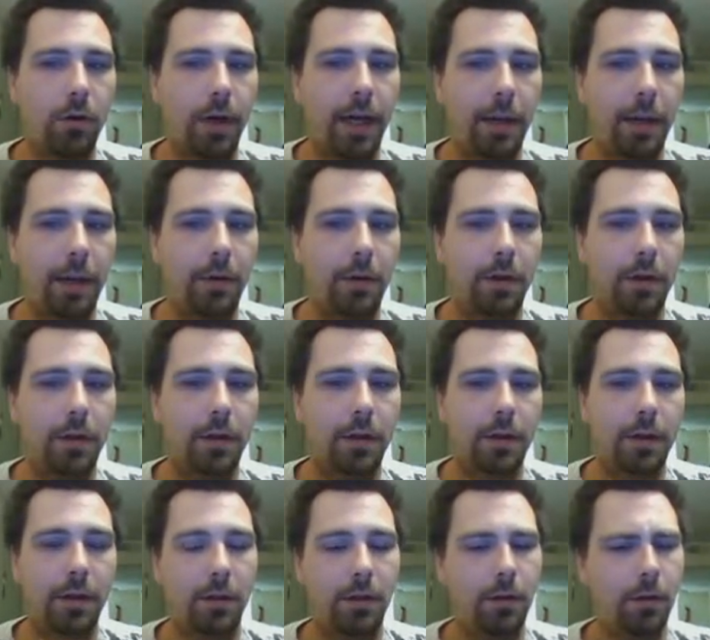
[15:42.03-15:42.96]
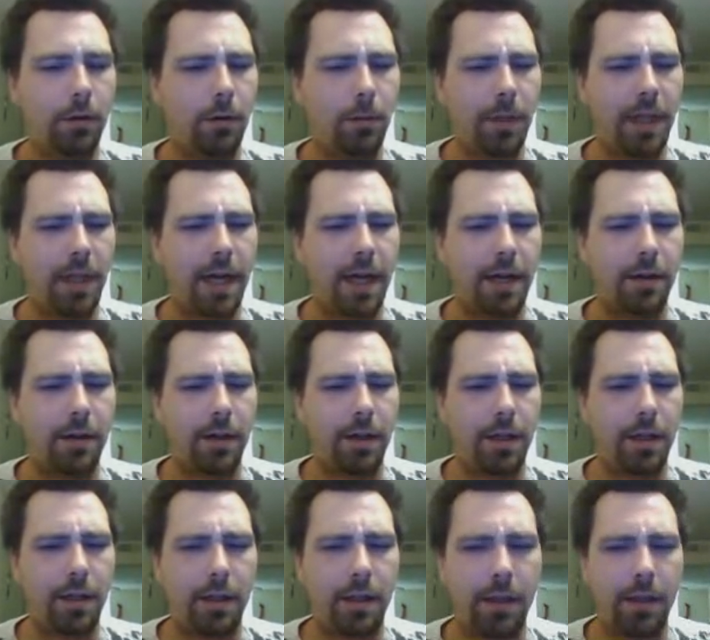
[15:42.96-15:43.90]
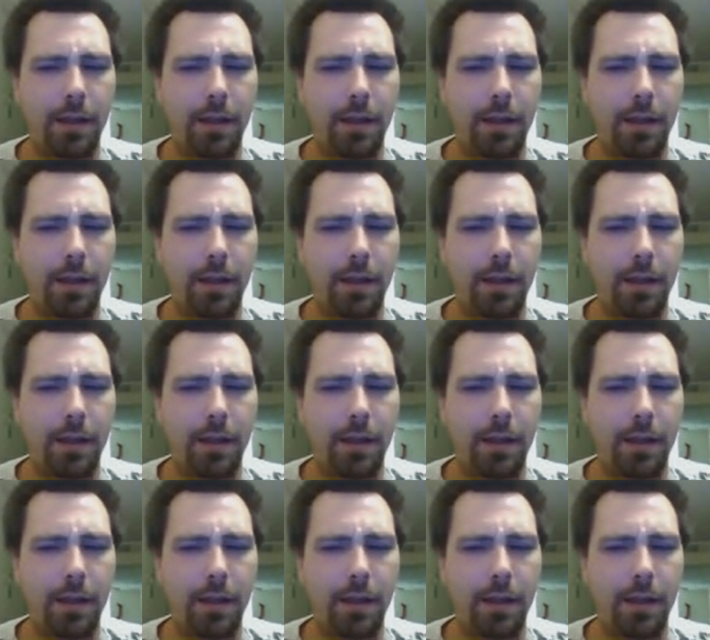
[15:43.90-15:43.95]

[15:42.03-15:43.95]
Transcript: hammer? You gonna be that good?